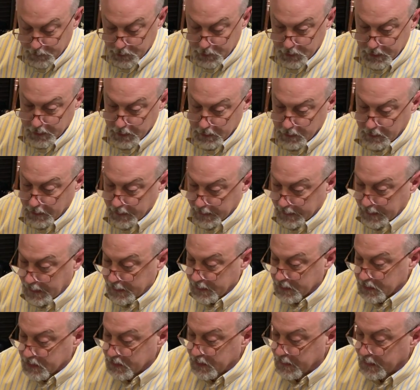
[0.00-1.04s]
the trigger like I
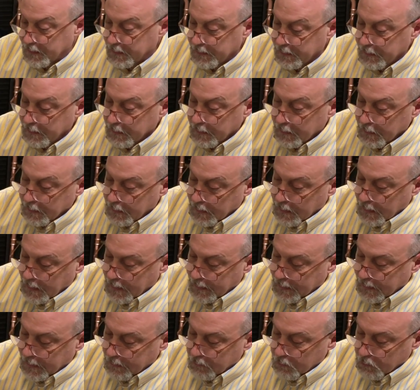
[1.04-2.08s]
just did. And
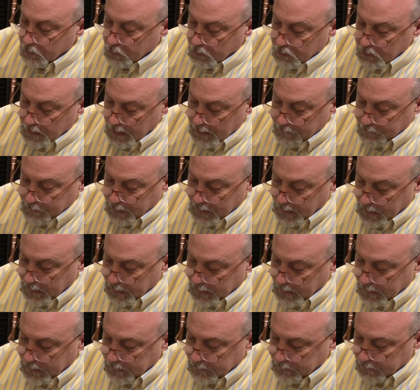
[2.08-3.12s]
then we'll drop the head
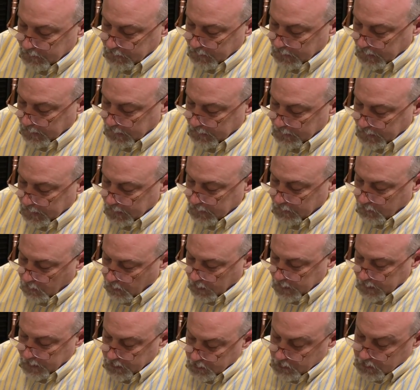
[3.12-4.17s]
in and then all
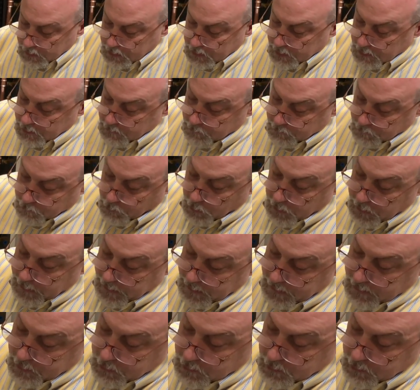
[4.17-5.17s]
you do is just put it in,